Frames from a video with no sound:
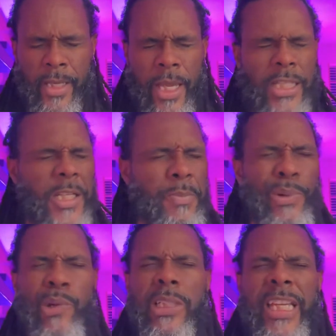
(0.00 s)
and just
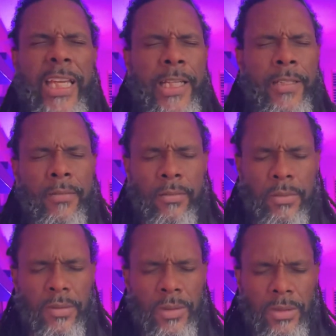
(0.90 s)
pull in.
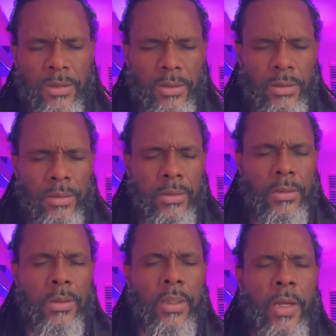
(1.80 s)

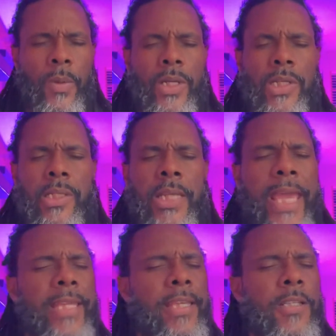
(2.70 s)
And we just
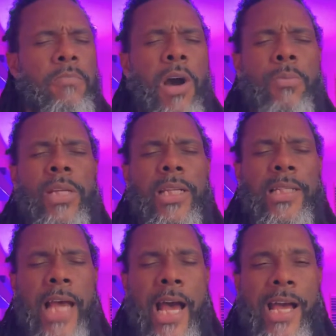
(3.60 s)
take this moment in
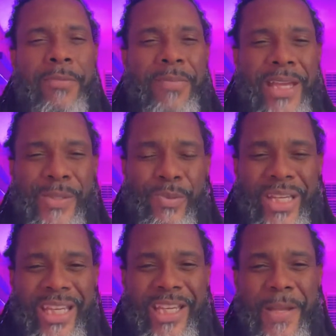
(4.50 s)
time as
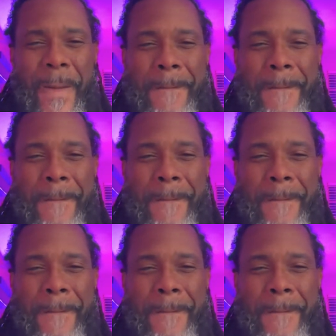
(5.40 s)
we